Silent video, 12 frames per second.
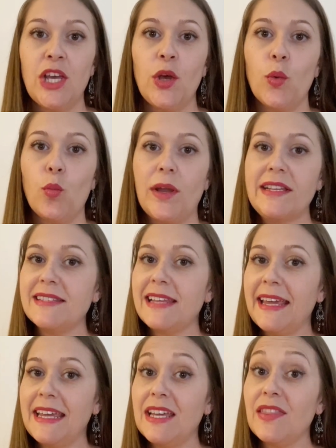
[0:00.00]
When
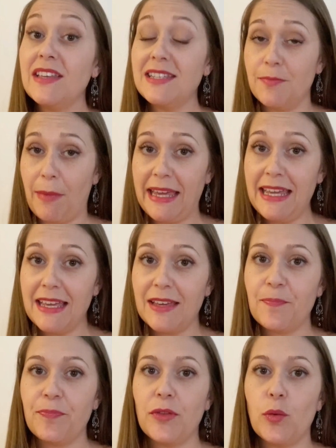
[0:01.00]
saying this make,
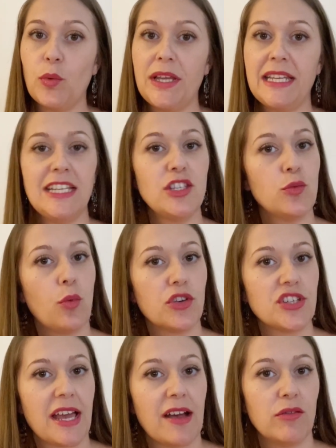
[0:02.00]
we need to
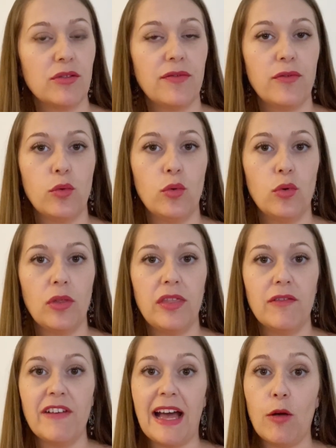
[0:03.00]
watch out for the
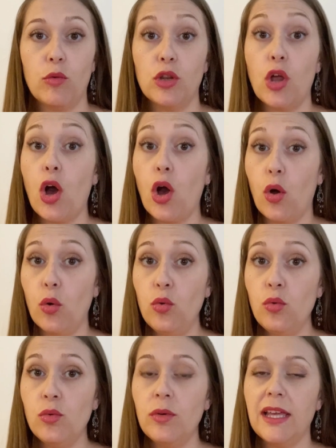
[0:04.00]
vowel
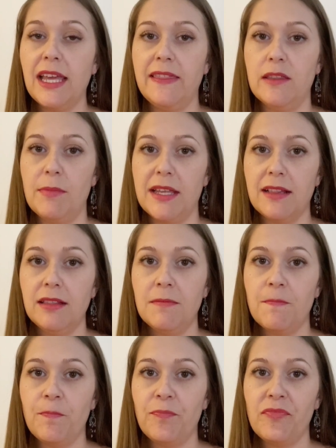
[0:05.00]
O in the middle
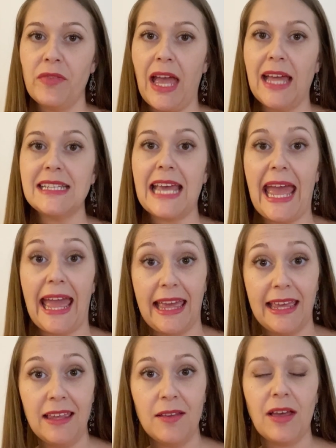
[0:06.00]
and
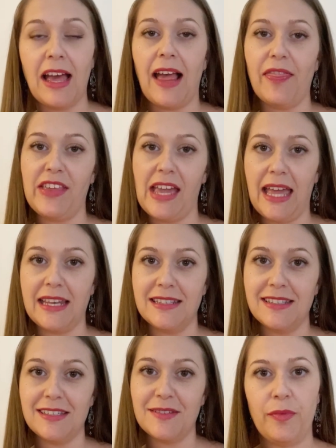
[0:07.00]
A at the
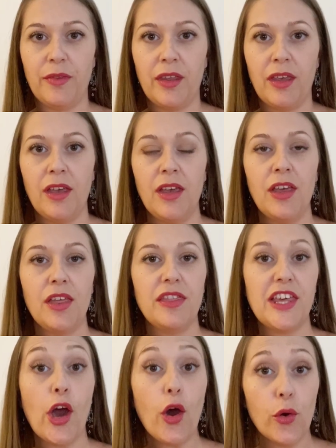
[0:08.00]
end.
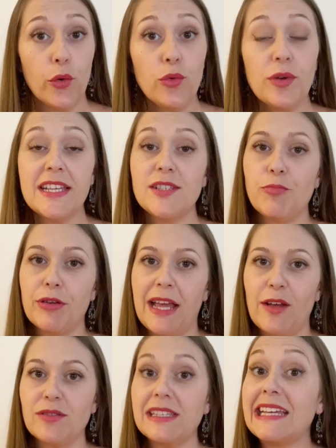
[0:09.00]
The O is
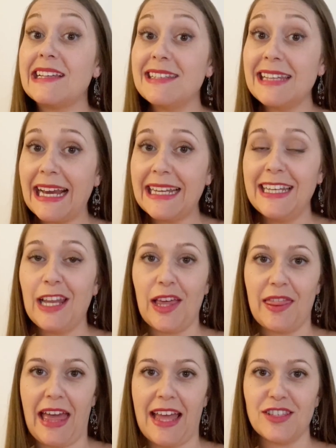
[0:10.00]
pronounced exactly like
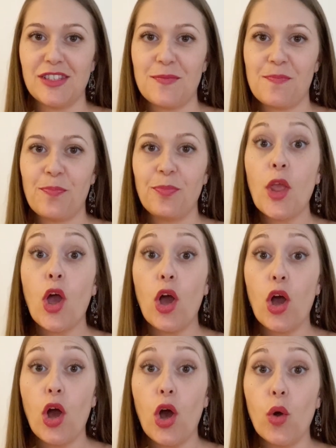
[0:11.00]
that,
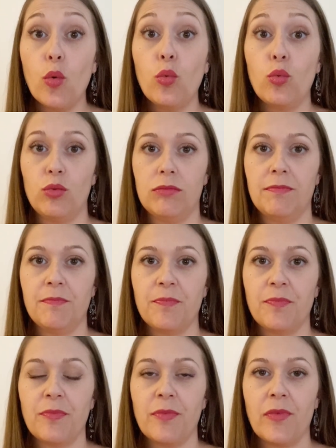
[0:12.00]
O.
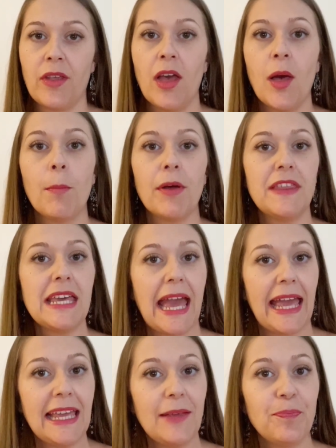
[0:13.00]
But the
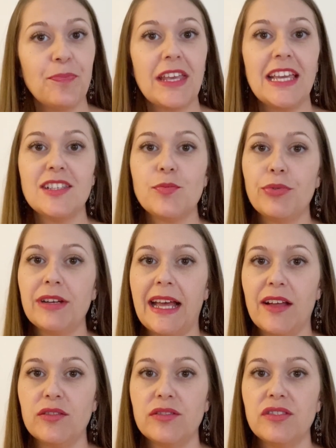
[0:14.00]
A is
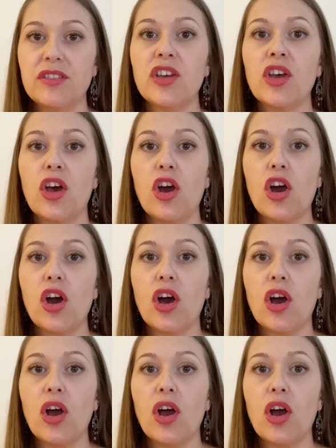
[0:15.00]
pronounced A.